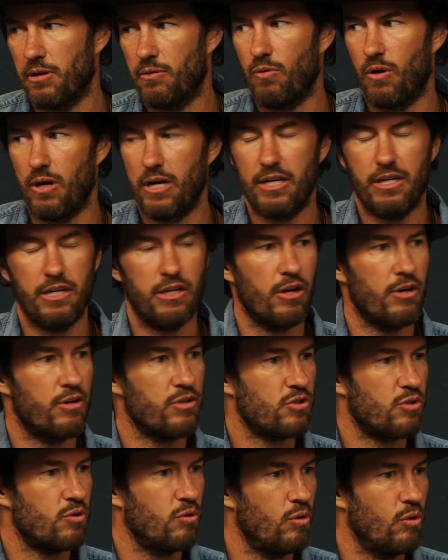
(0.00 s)
wanted to go to
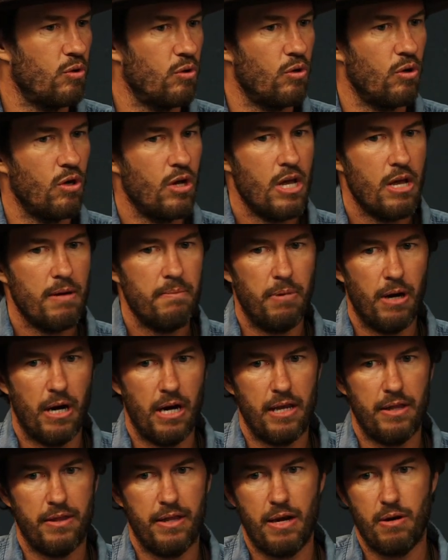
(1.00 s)
school,
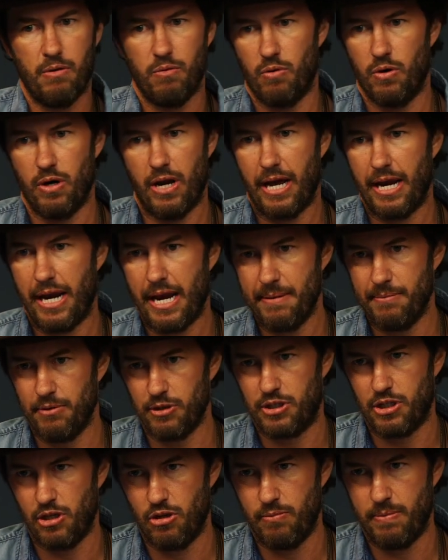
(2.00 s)
but they were not able
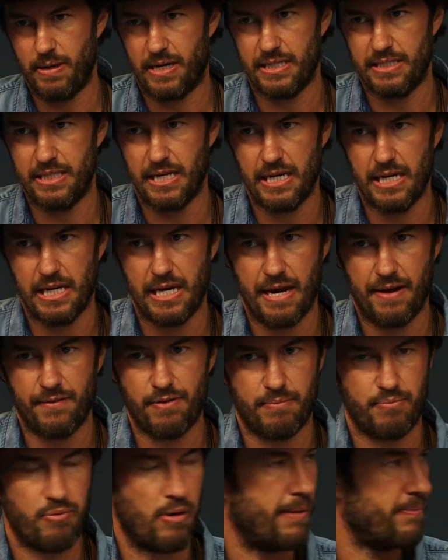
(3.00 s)
to because they didn't have
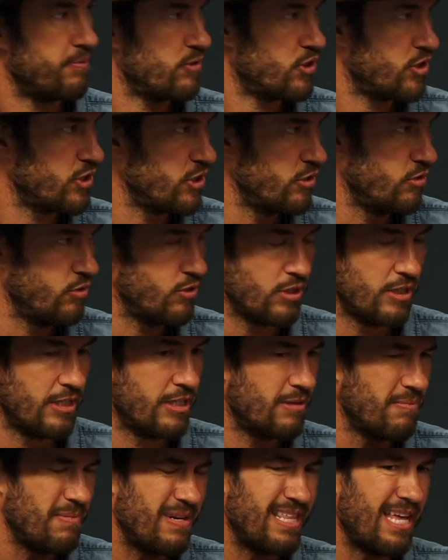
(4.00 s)
the proper shoes, and
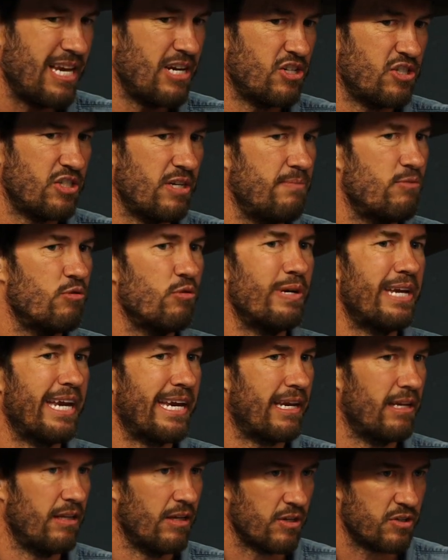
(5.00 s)
to me that just seemed
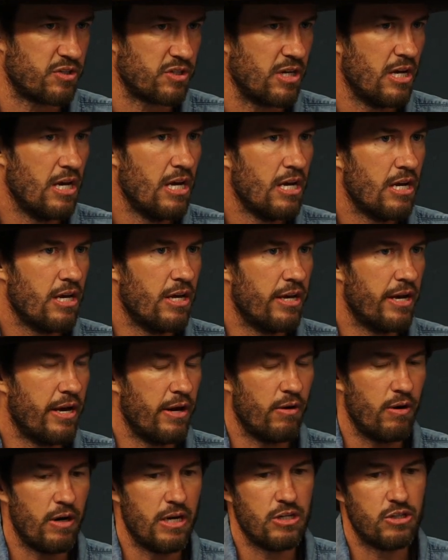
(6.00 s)
ridiculous, you
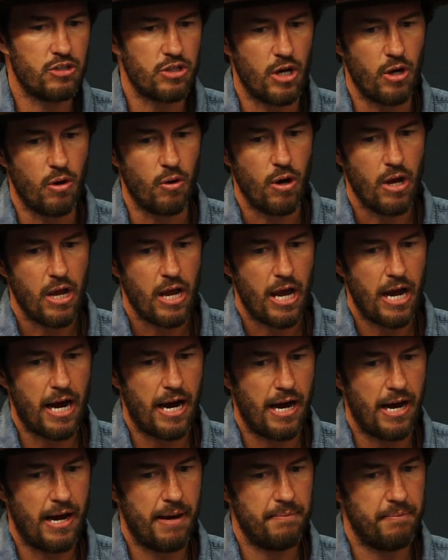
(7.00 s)
know? And so
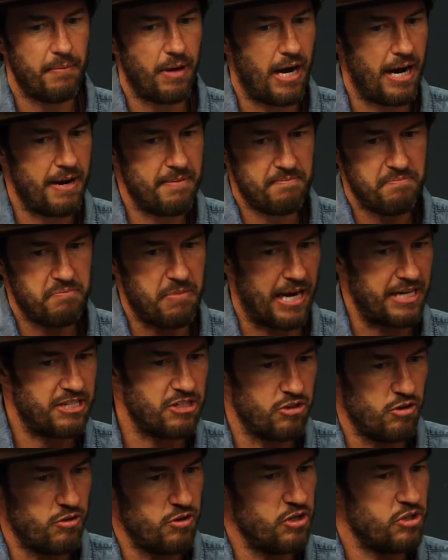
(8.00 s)
I got to
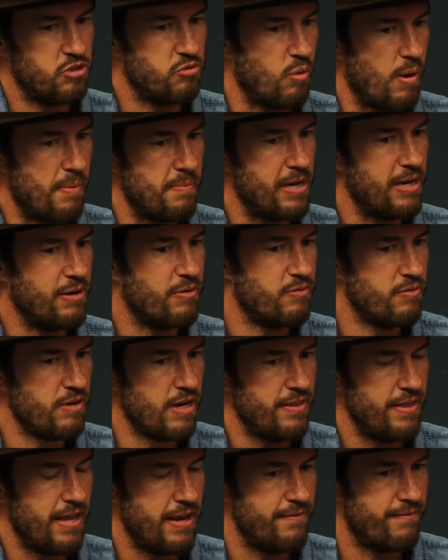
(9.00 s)
know these women,
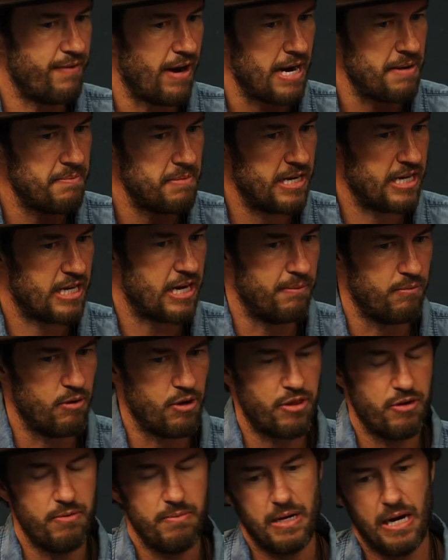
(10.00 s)
and they invited me to come
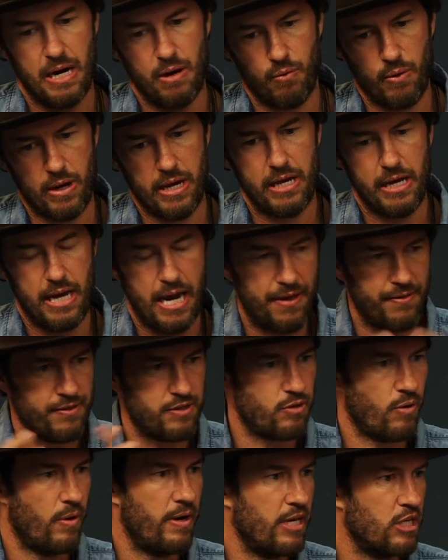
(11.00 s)
with them, and I went and had
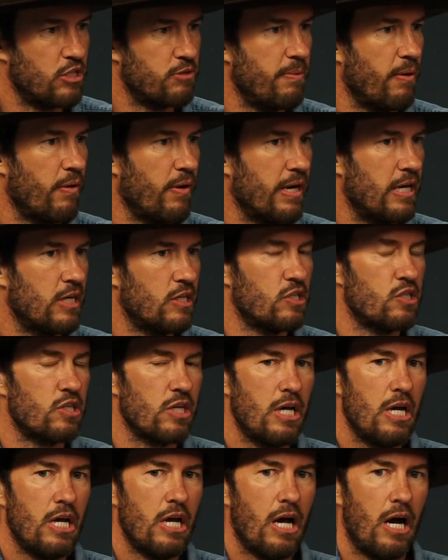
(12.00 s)
this great experience.
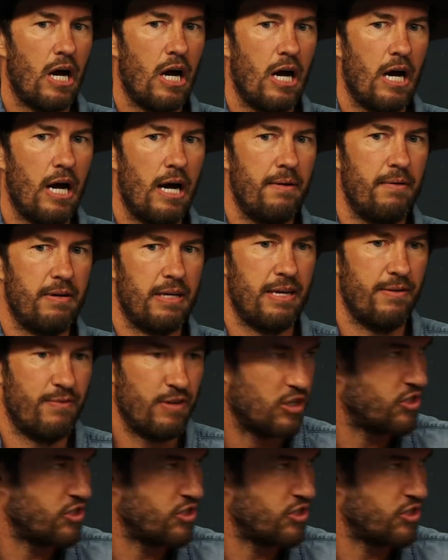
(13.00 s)
Giving